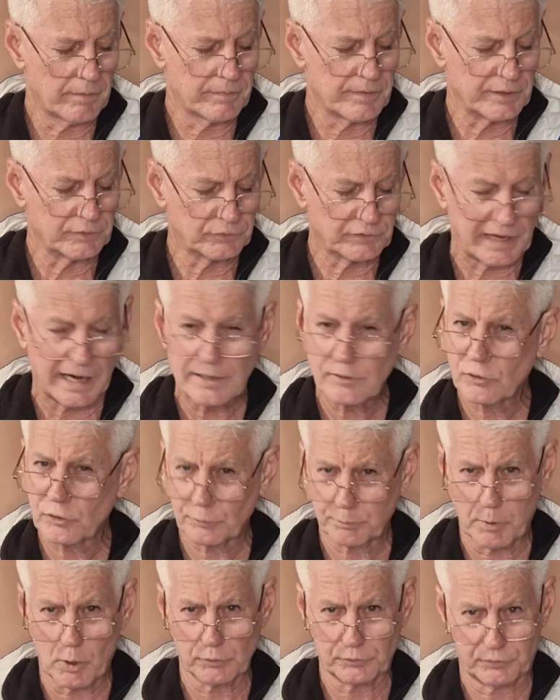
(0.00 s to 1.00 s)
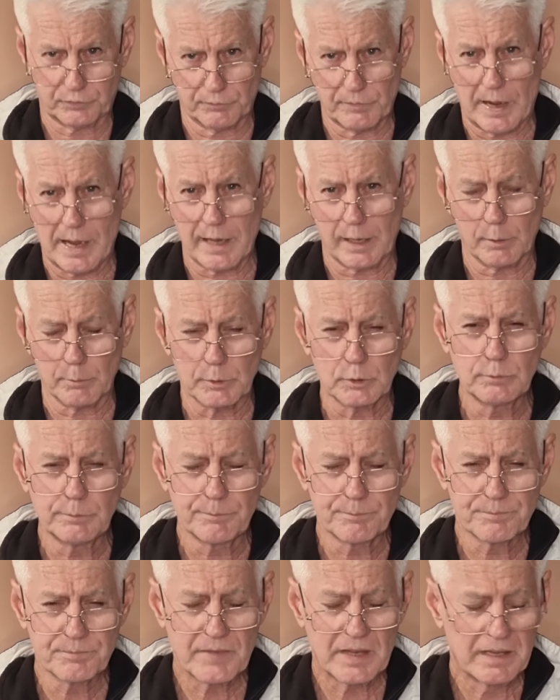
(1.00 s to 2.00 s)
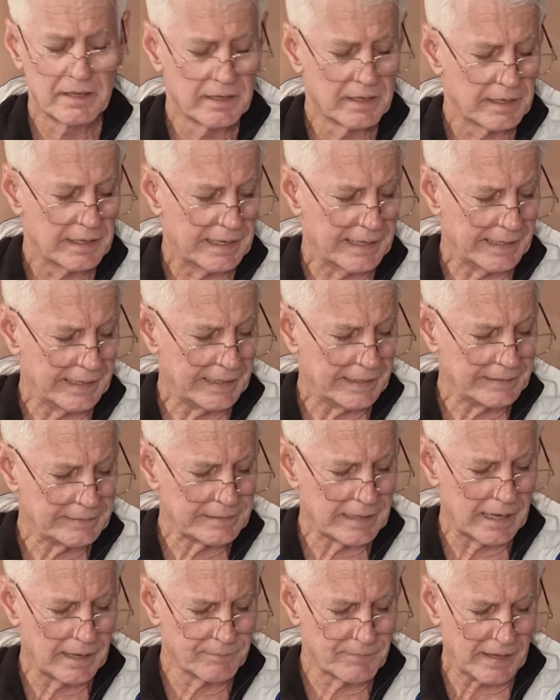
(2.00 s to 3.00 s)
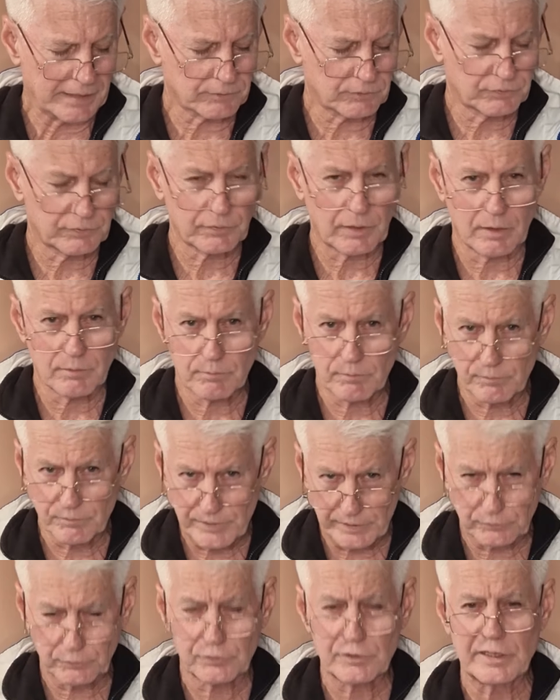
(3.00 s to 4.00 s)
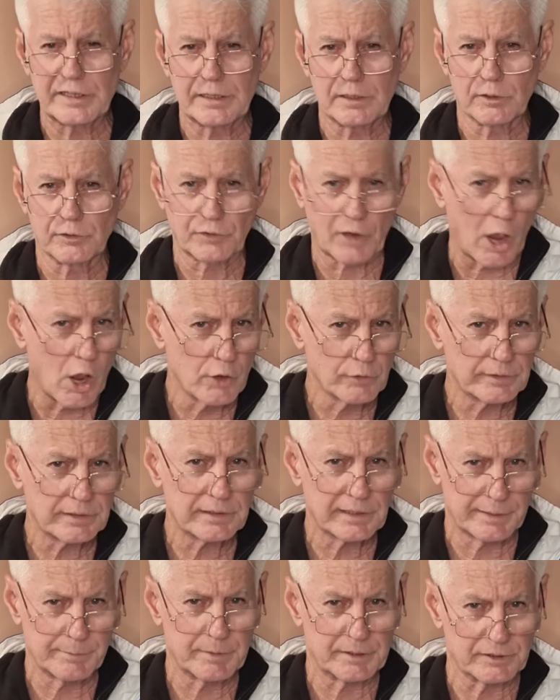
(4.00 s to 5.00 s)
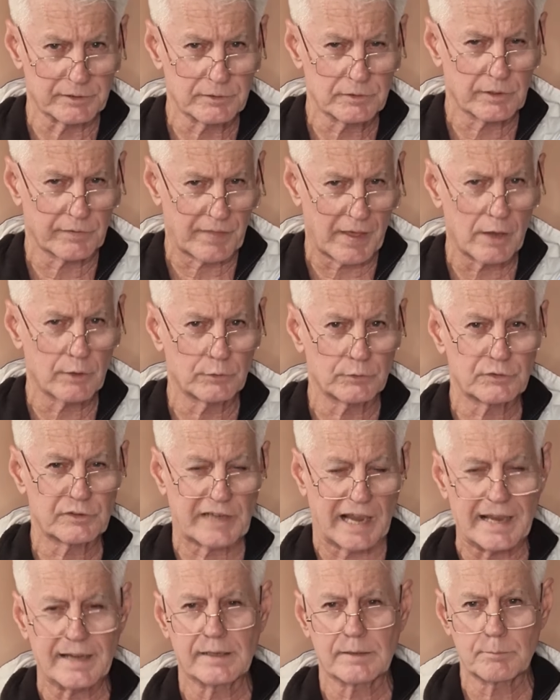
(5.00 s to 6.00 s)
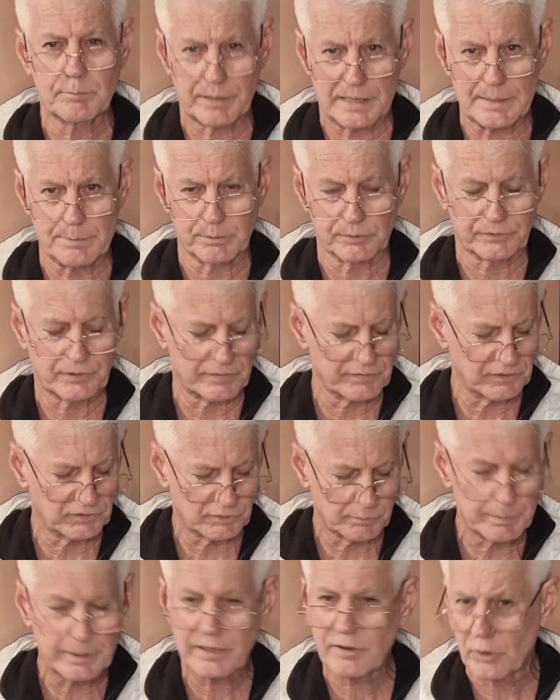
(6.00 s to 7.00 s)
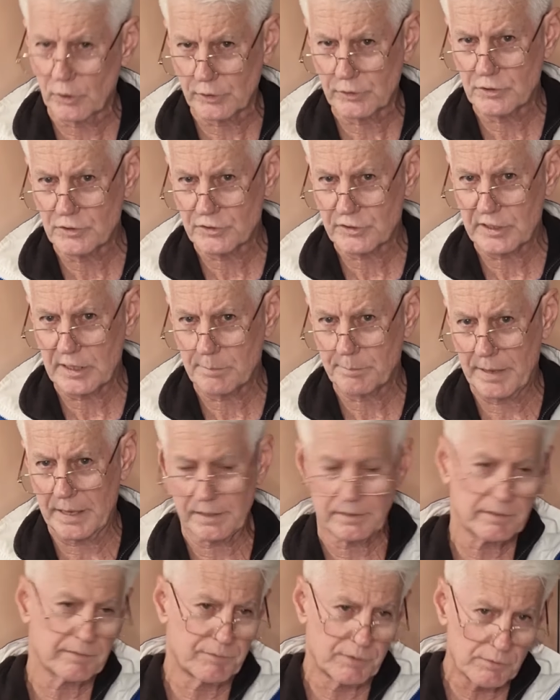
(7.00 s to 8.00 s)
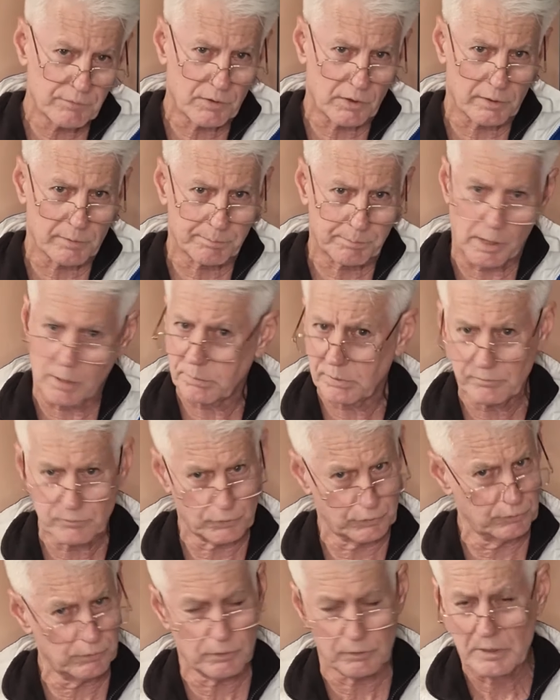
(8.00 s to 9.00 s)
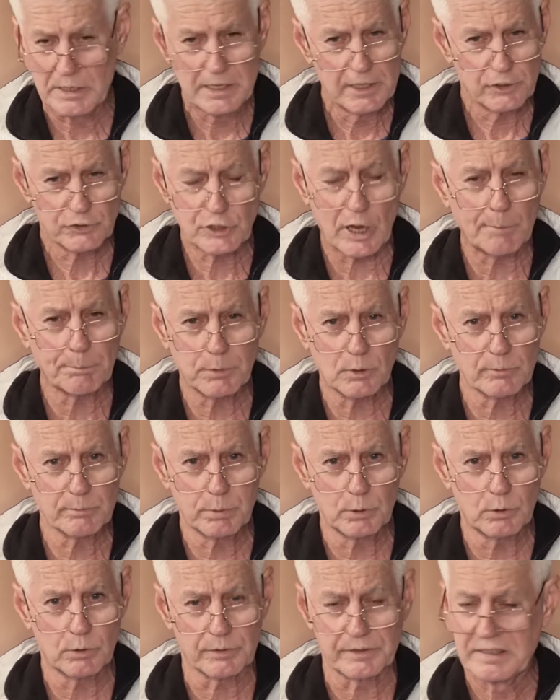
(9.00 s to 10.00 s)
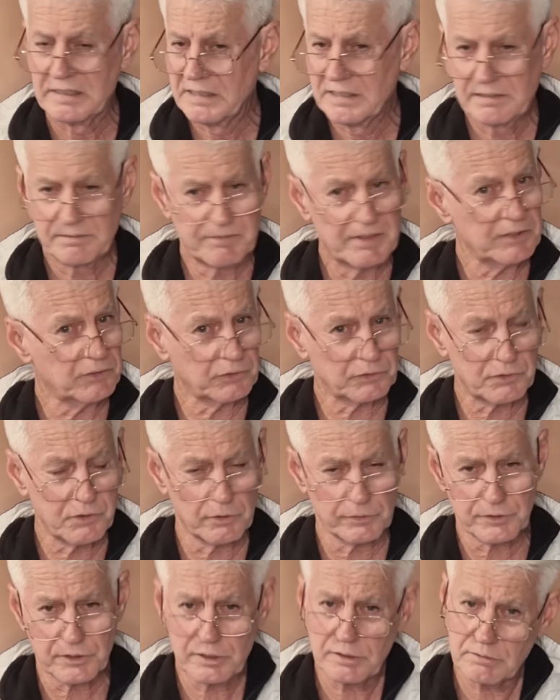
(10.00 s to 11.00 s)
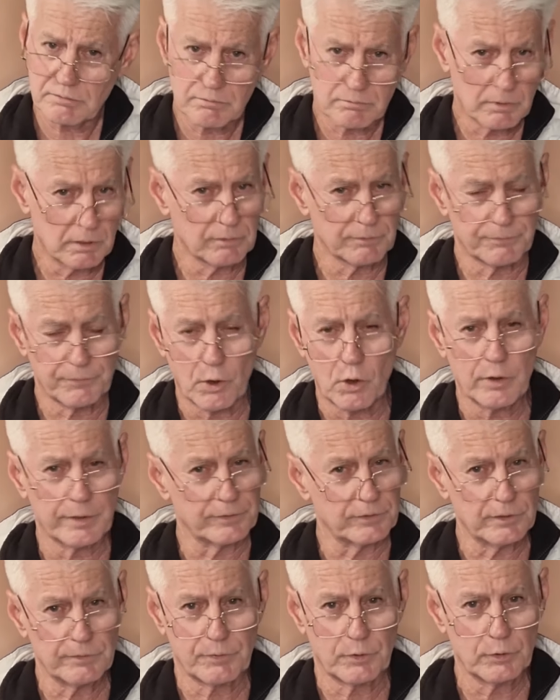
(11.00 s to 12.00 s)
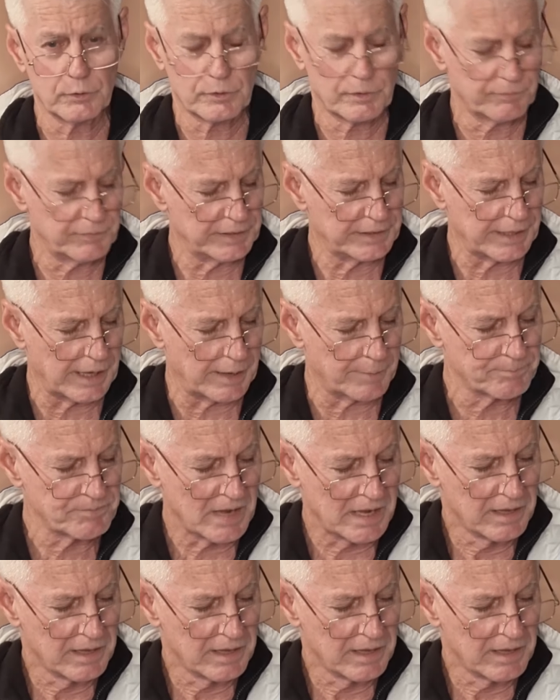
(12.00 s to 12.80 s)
There's 10 spots available. And this deal is only limited to those 10 people. So there's a bit of urgency about it. If you've got a problem, sure, jump on board. If this is not you, well, fine, you've heard the video.